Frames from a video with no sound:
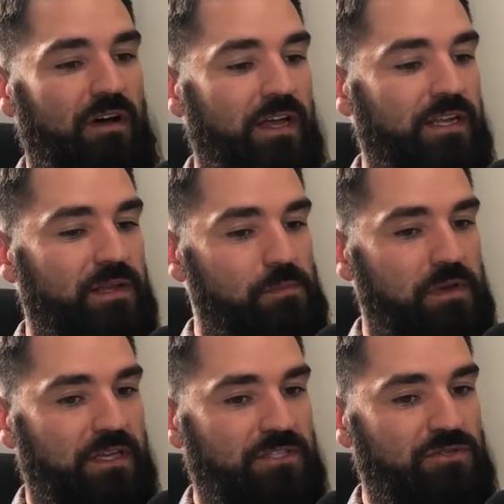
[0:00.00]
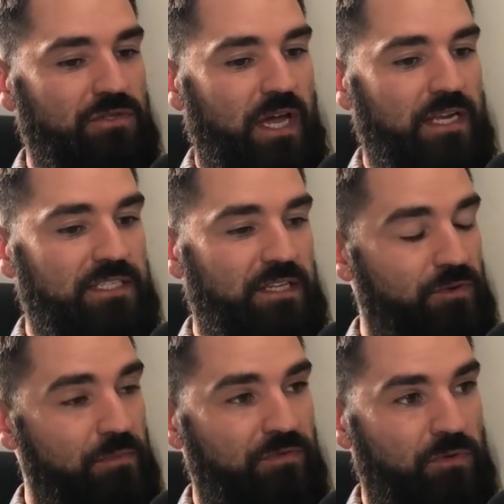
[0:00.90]
on, because you kind of said this
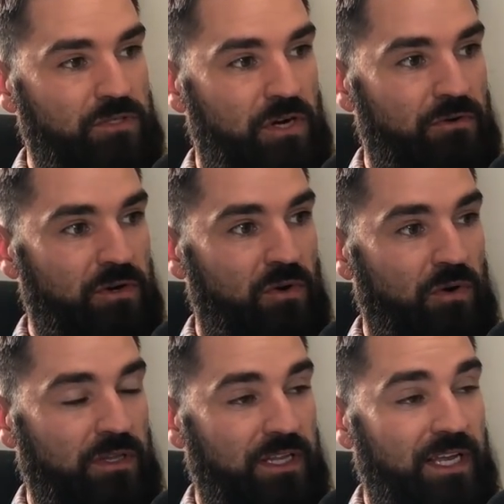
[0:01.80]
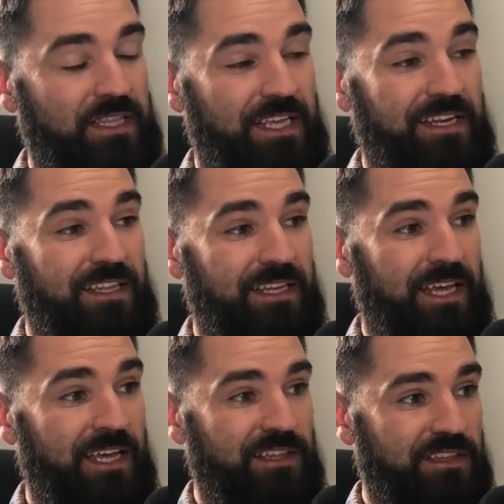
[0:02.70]
right before we started recording, mm-hmm. that at the end of the
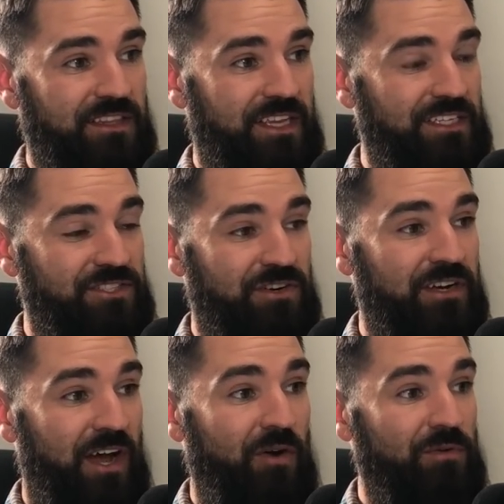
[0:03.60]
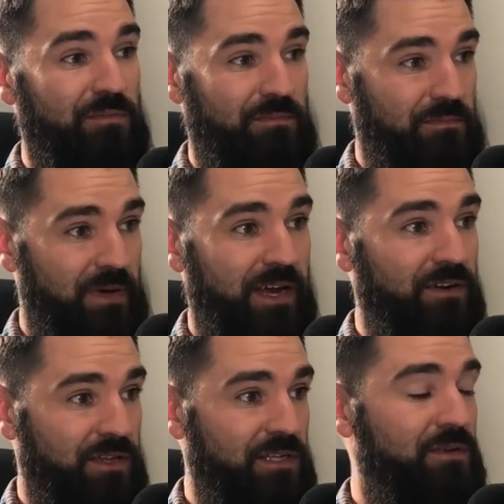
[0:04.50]
day, things turned out better
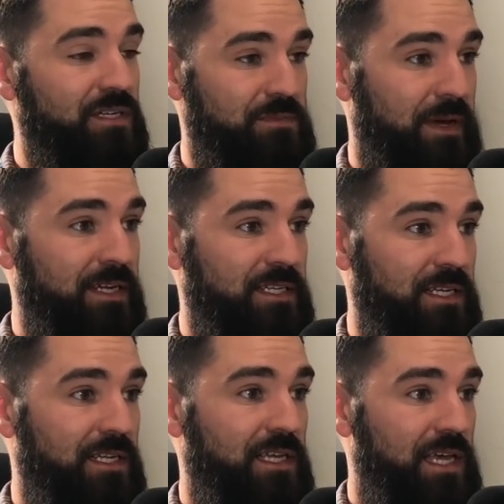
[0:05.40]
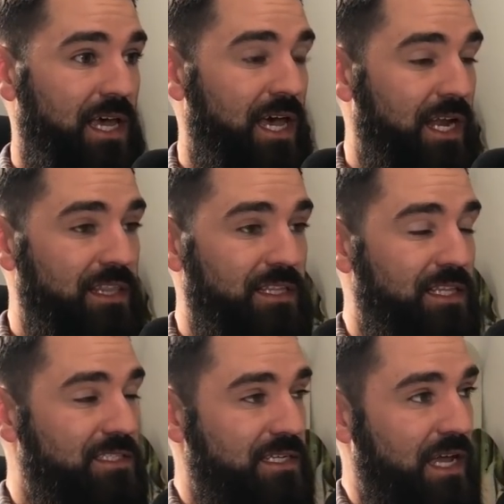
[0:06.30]
than yeah. you expected. Yeah. And I think
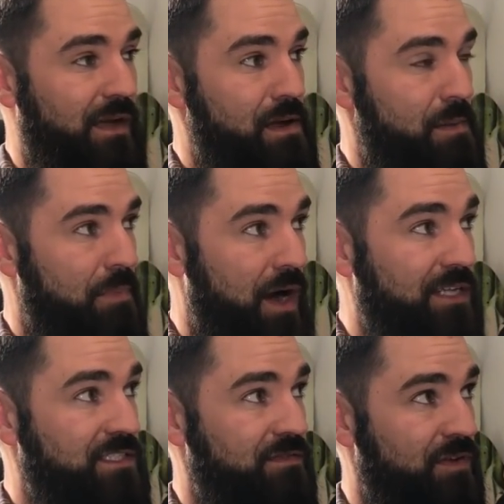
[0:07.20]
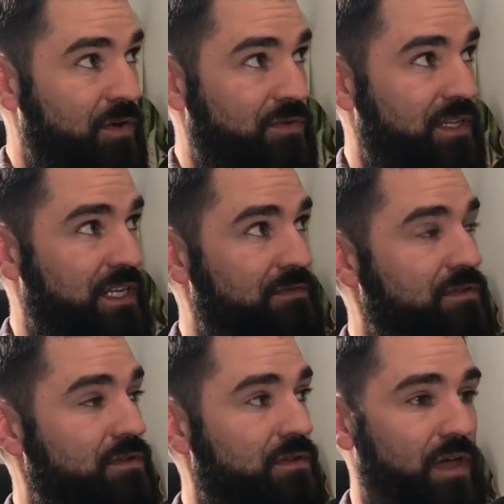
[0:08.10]
that's a, a positive note, that
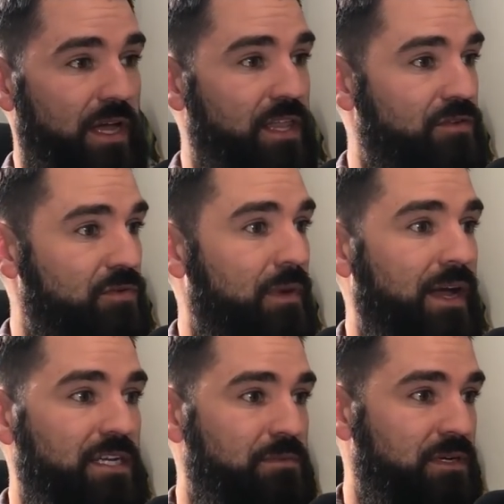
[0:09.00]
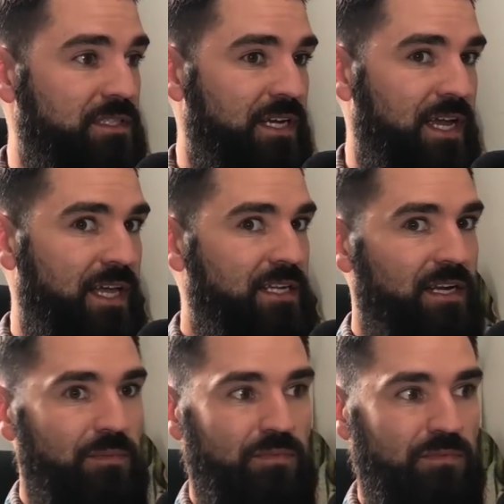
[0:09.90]
even again, through my experience, I ended
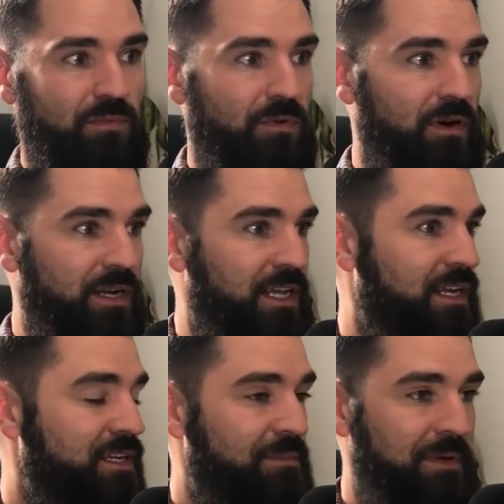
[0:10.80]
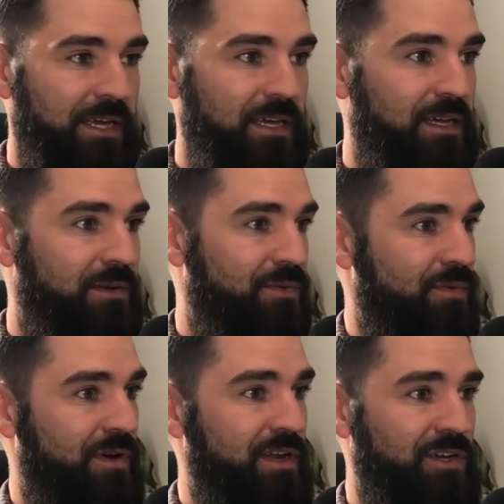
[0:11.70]
up where I needed to be, and yeah.
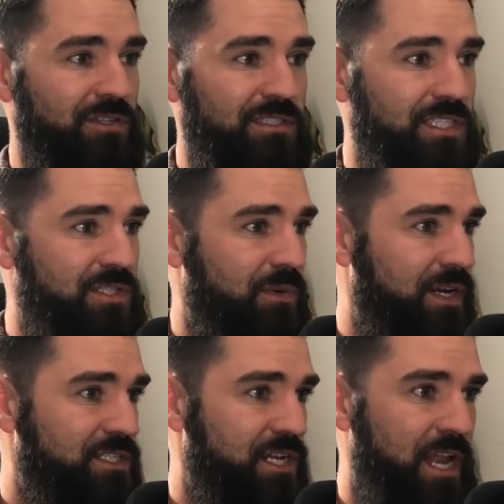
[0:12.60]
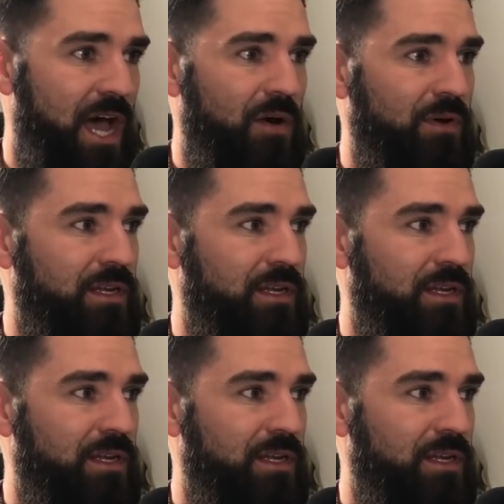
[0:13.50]
we're in a good situation now.